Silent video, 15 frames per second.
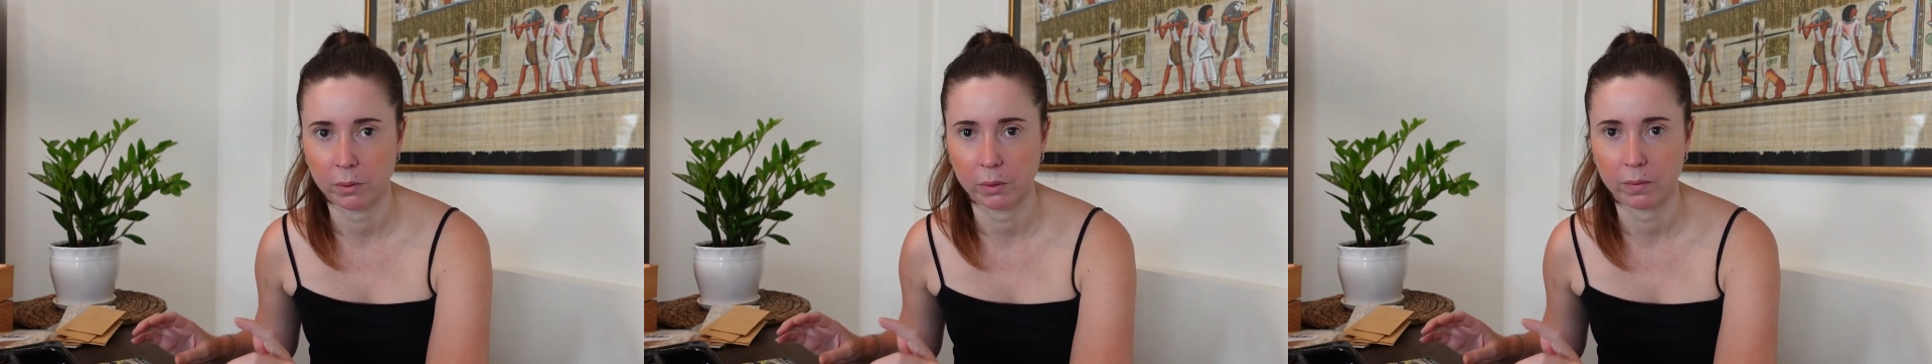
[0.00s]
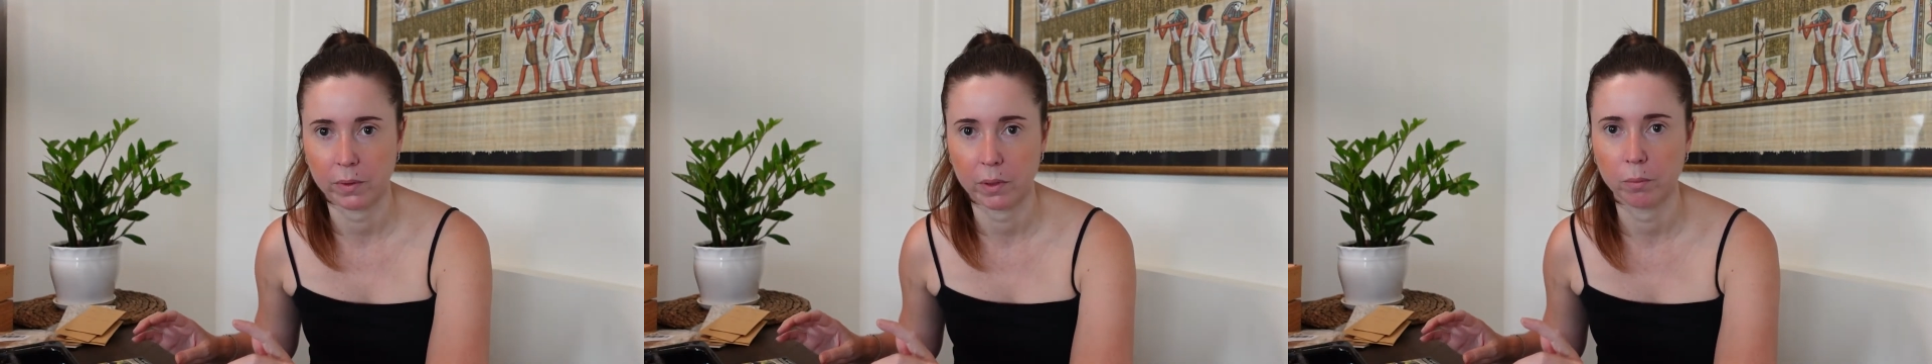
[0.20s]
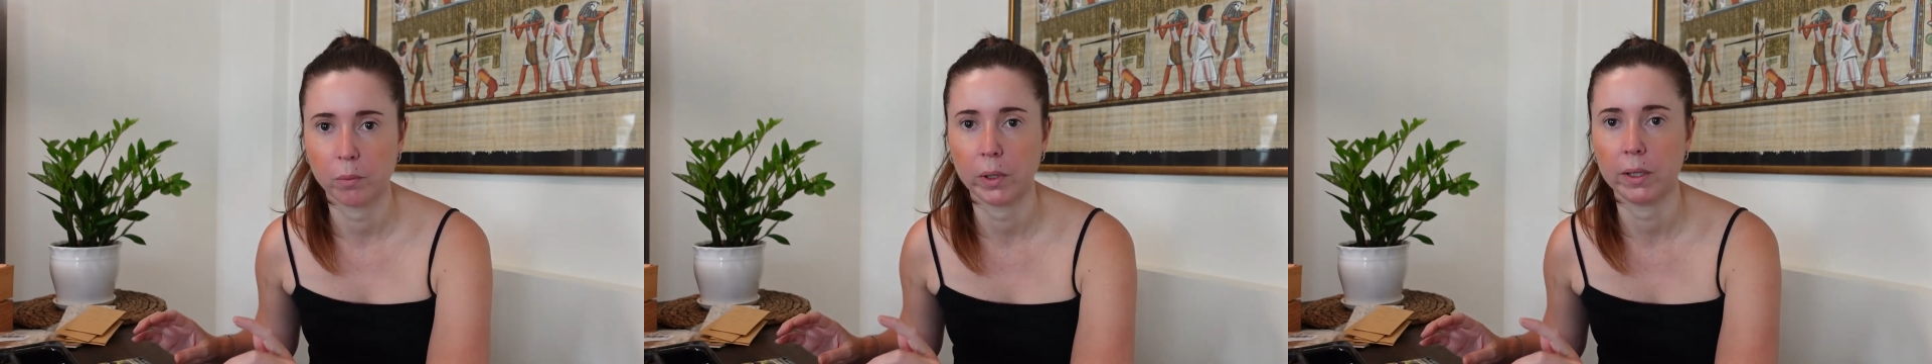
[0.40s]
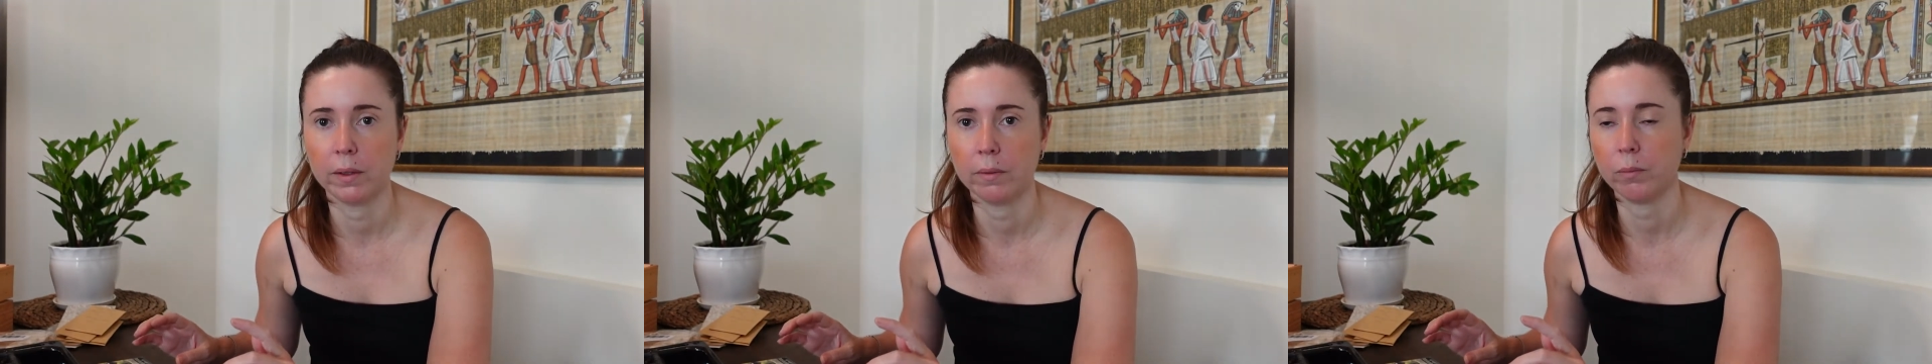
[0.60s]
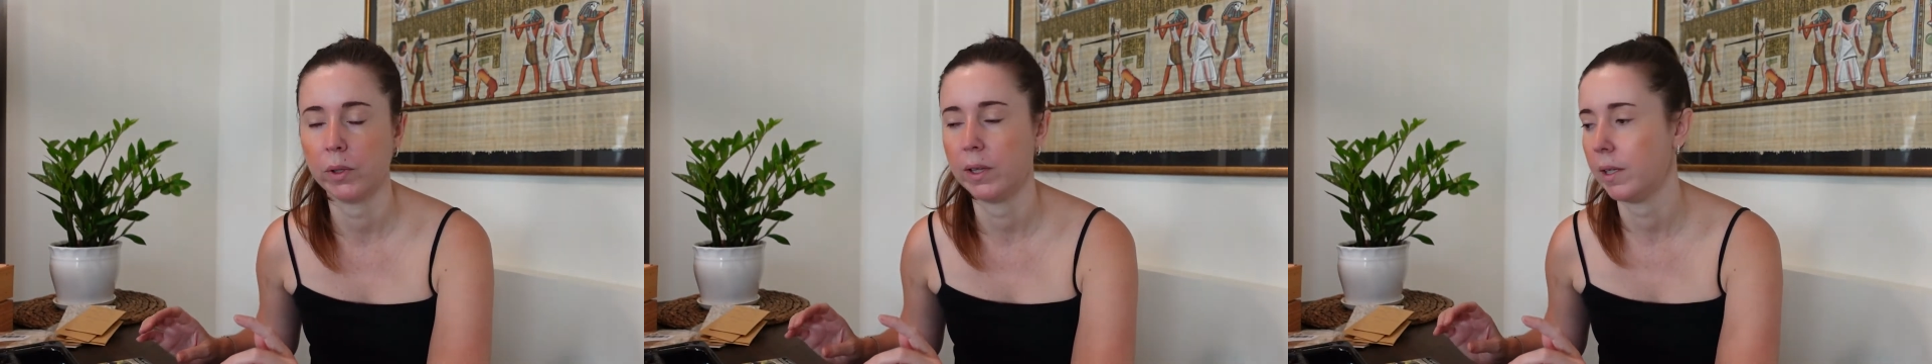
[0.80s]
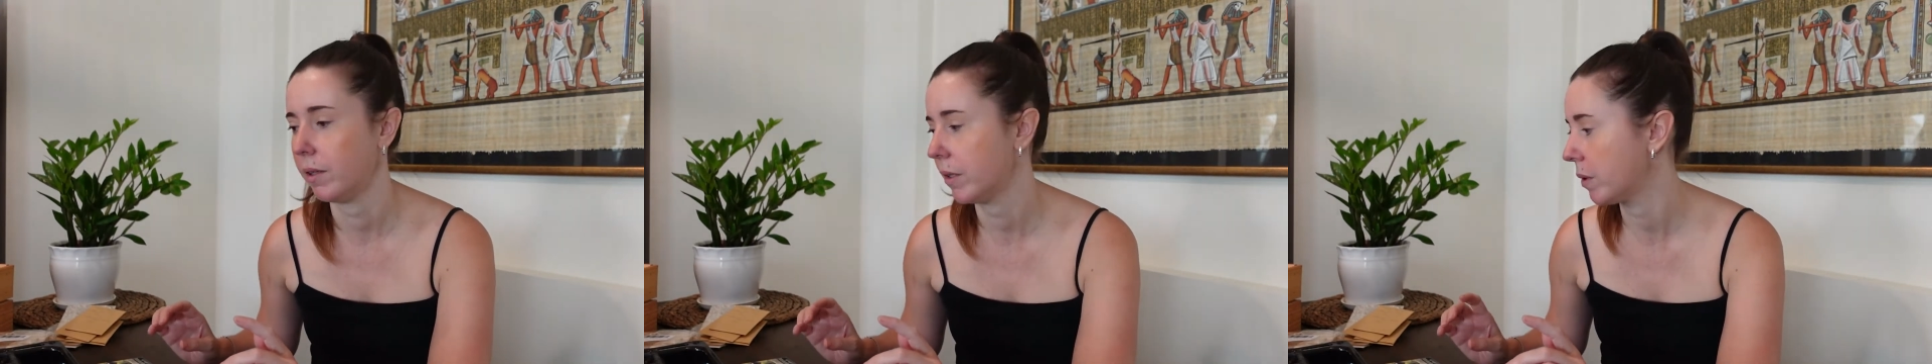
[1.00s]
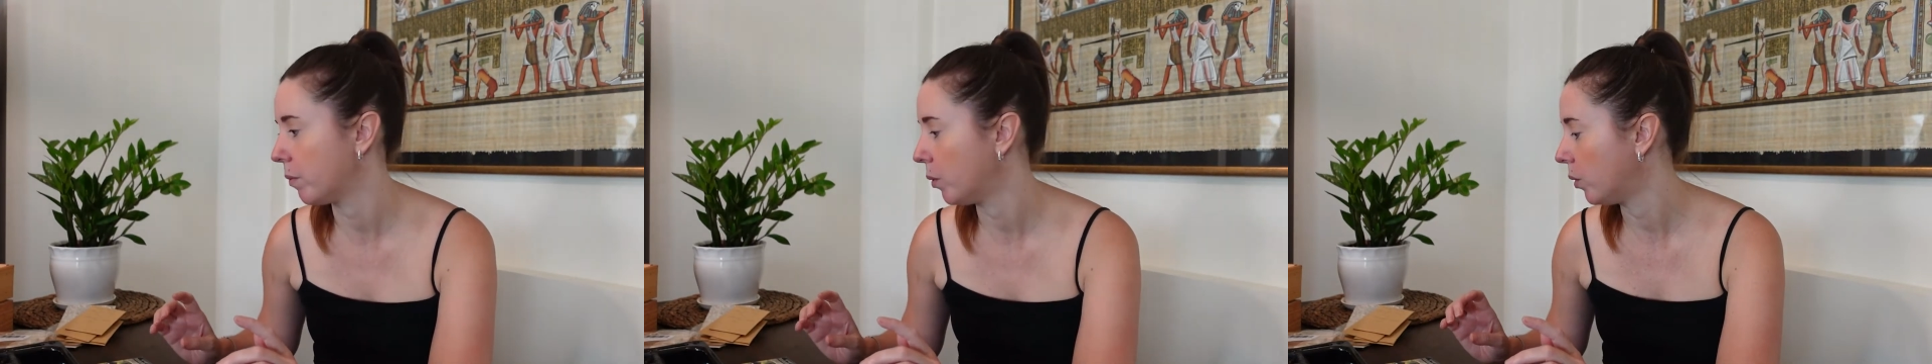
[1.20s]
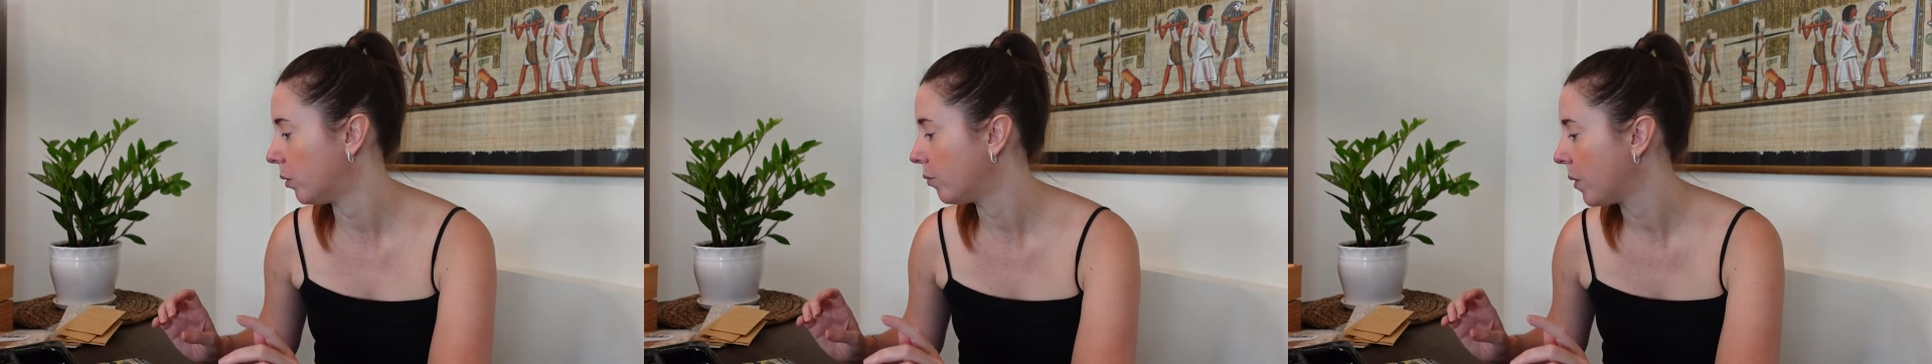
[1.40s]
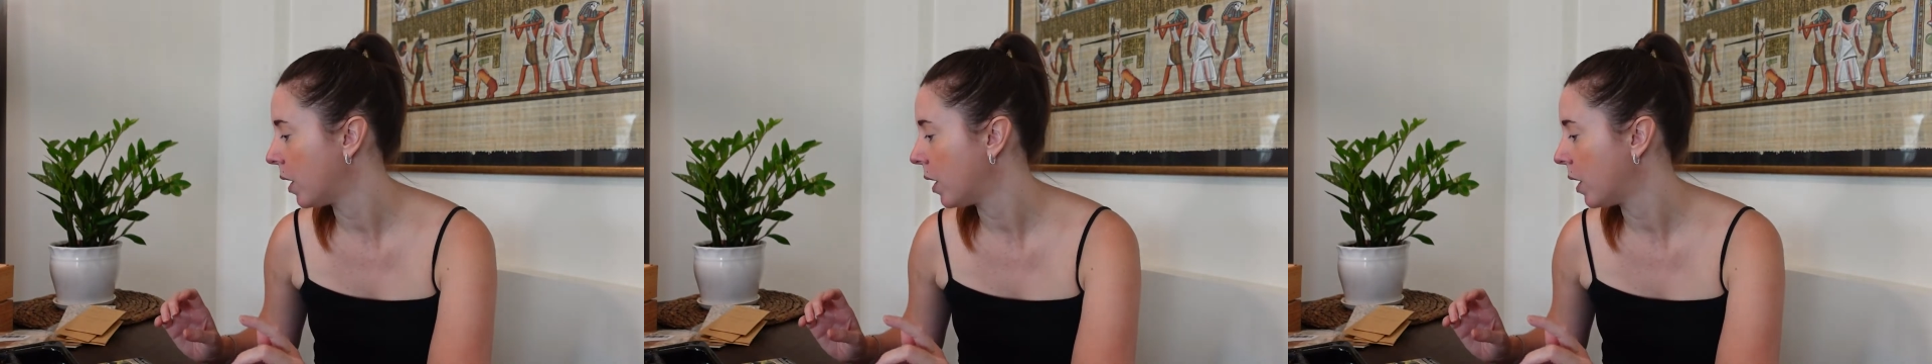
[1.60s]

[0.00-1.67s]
of them, when they're small.